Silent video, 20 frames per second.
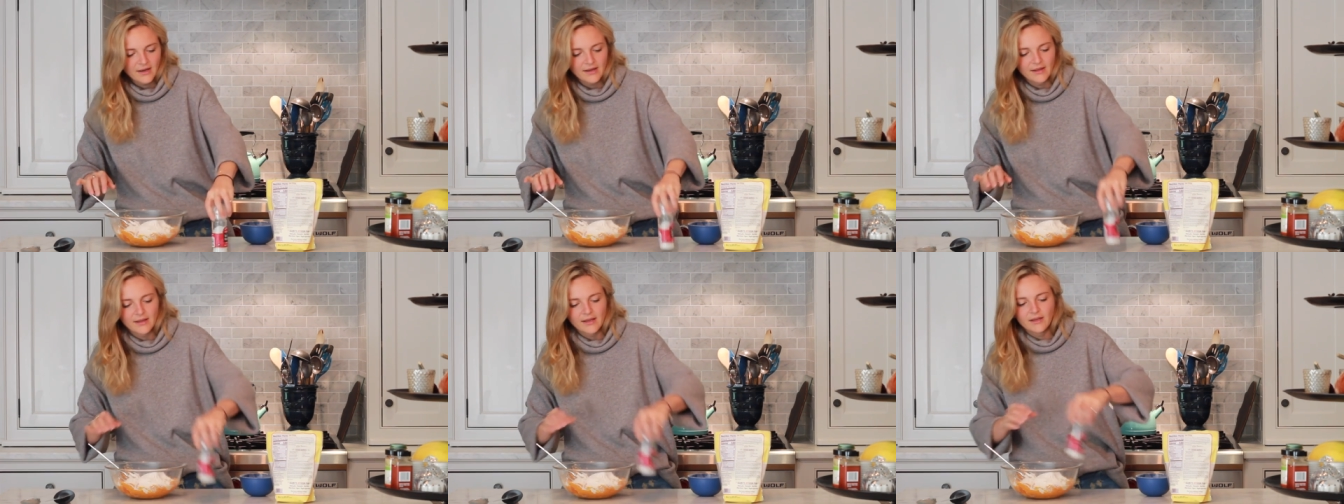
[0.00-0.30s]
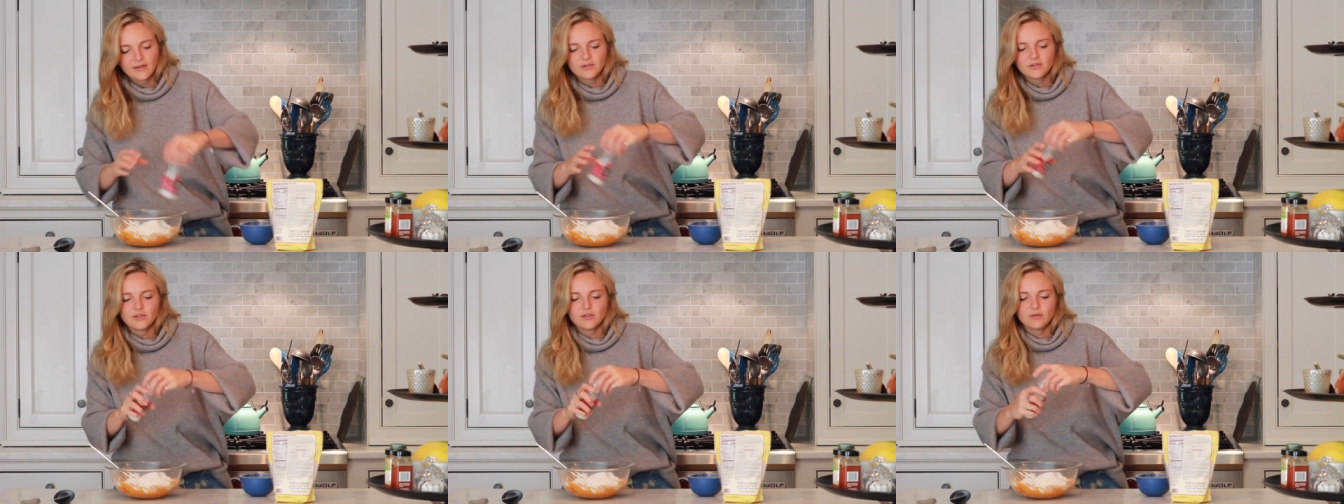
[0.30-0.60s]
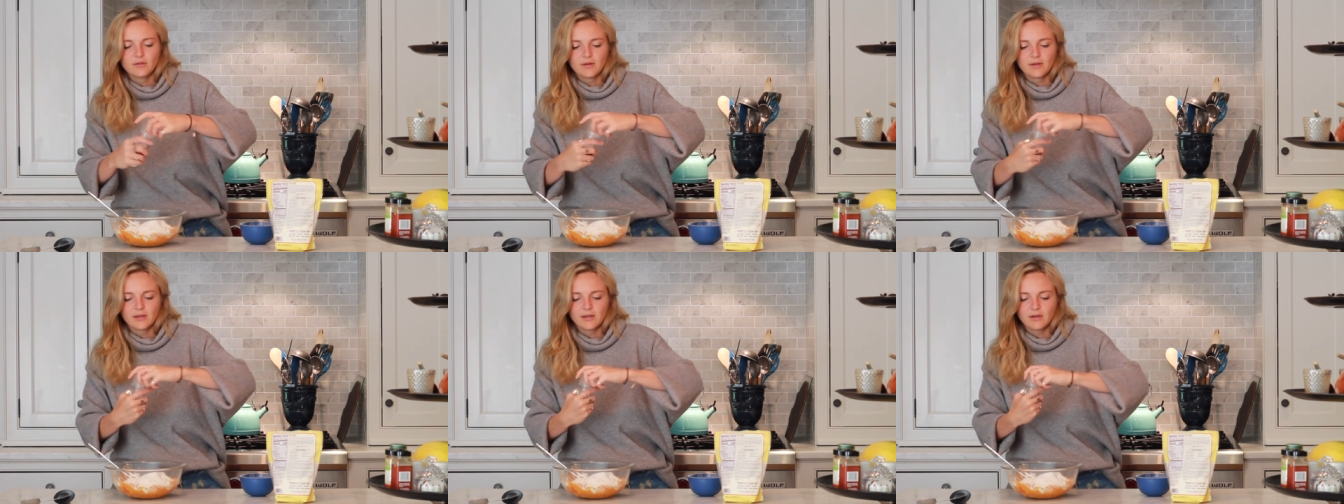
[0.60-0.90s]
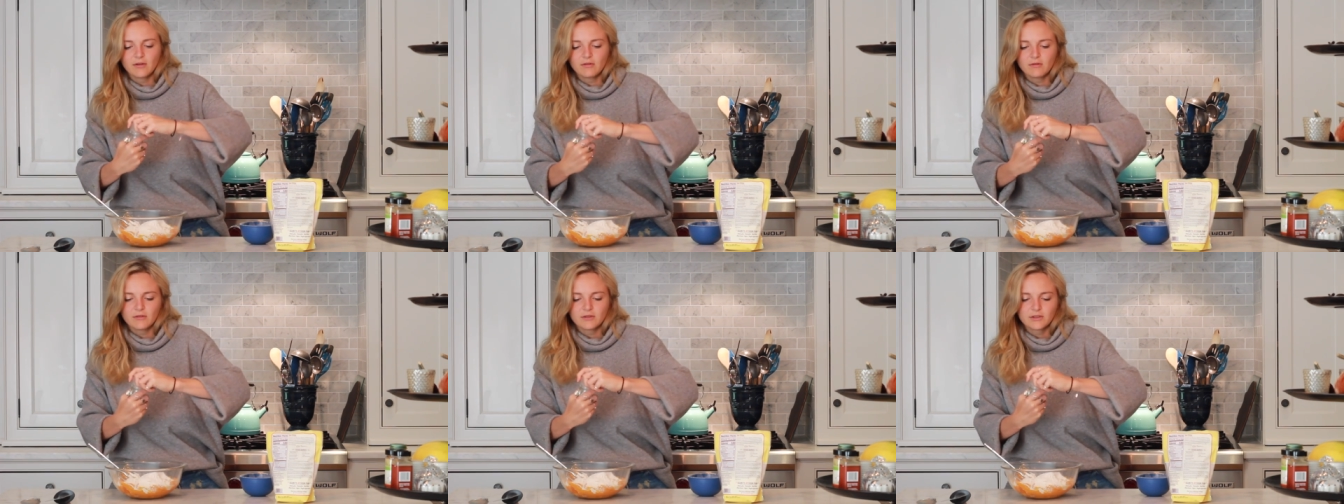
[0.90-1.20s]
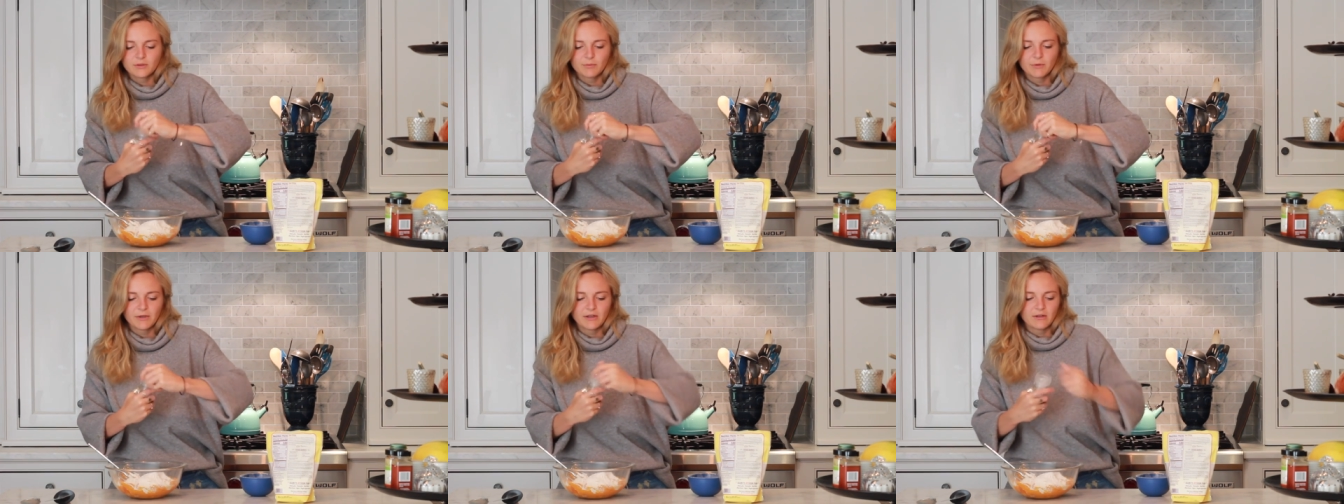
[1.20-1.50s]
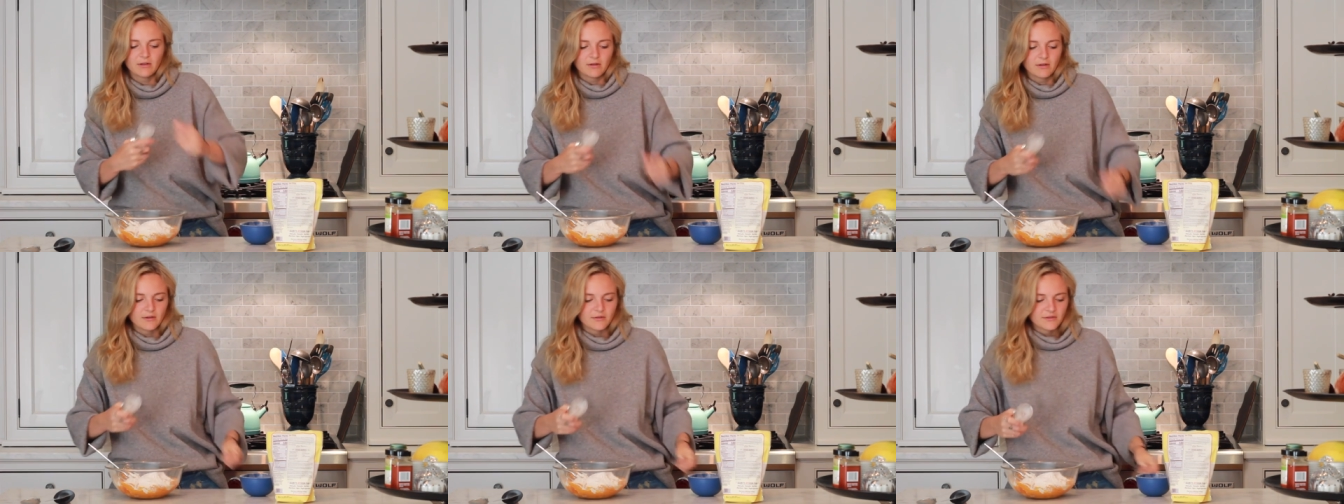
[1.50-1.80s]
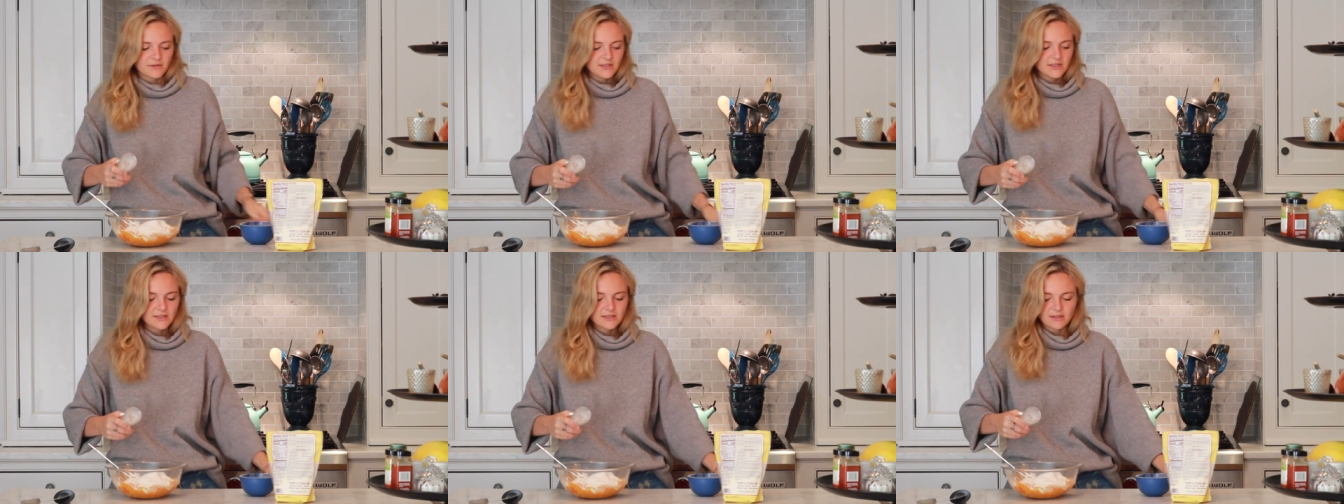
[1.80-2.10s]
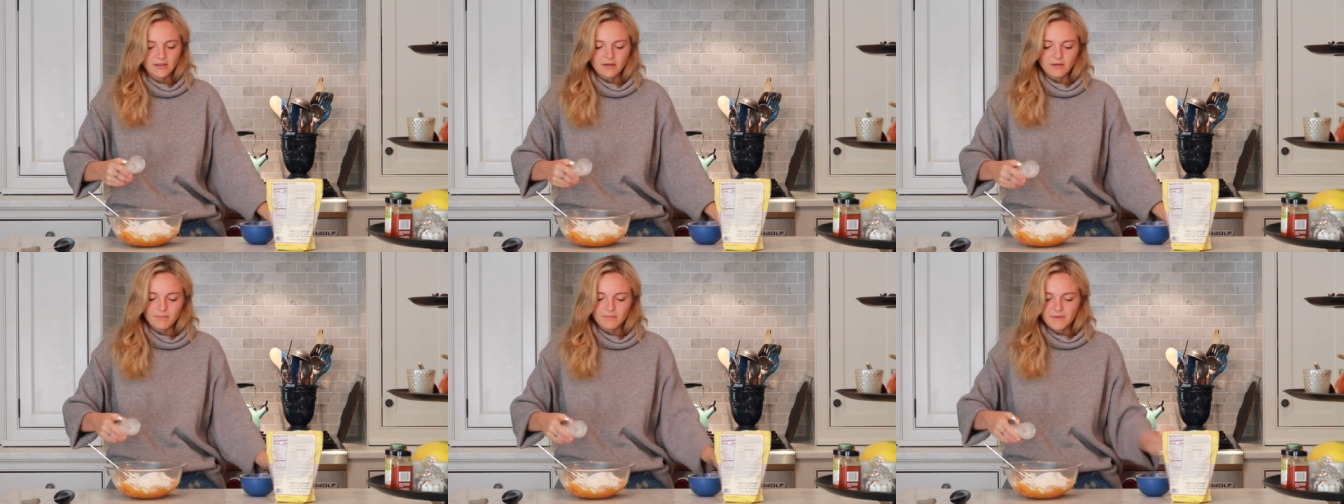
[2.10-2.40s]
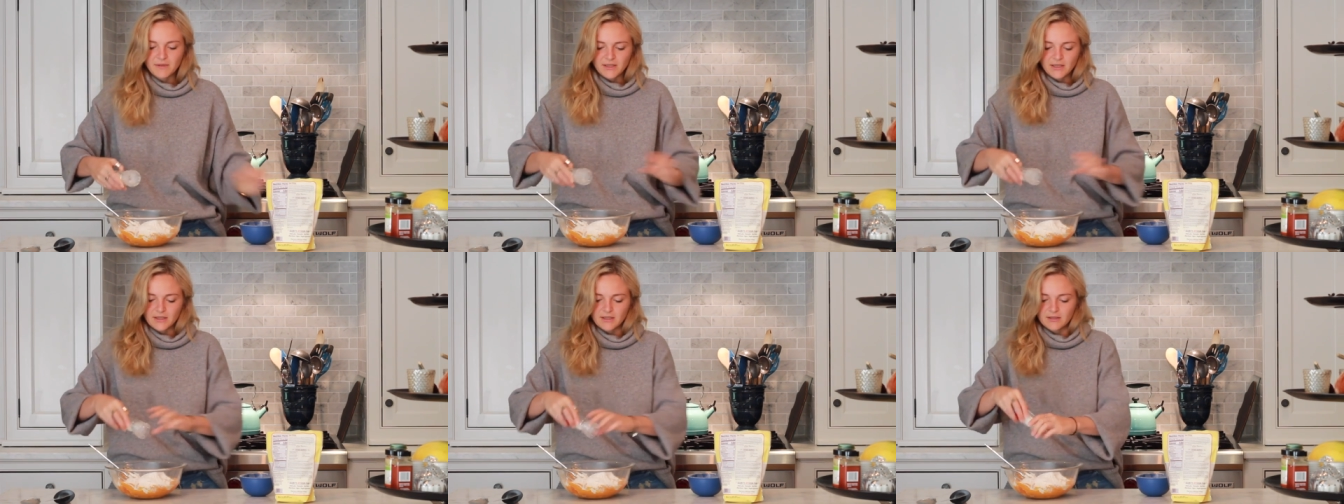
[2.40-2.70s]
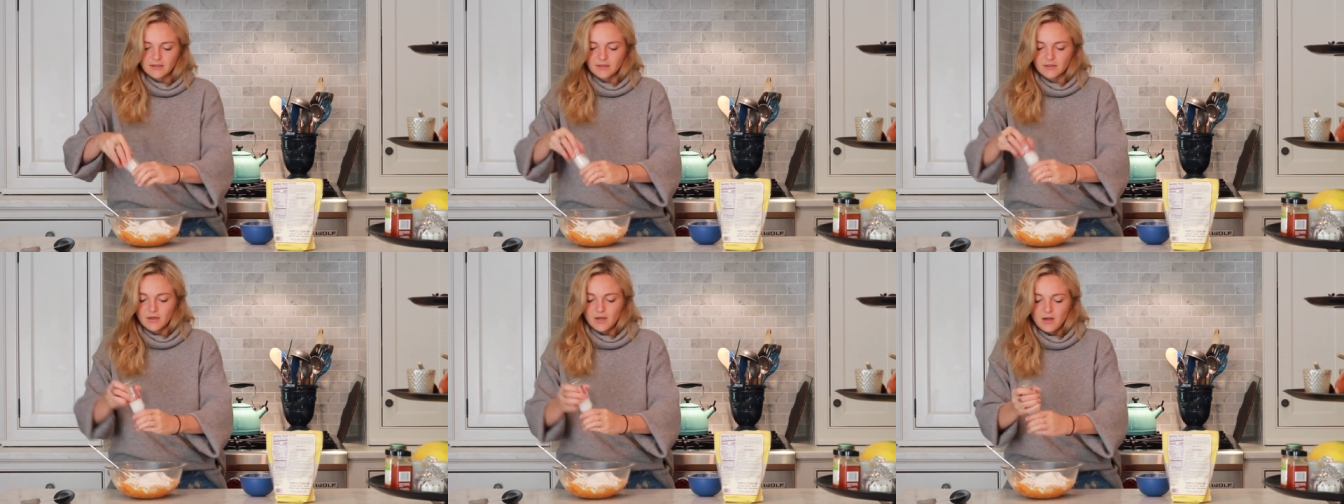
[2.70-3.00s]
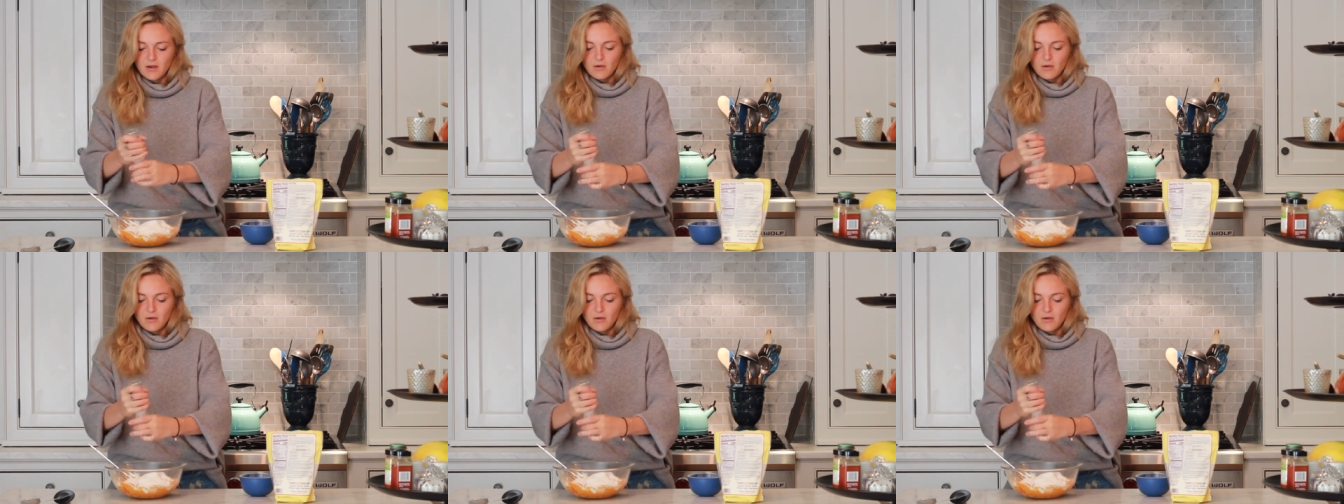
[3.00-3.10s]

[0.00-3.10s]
and then do a little sprinkle of sea salt, because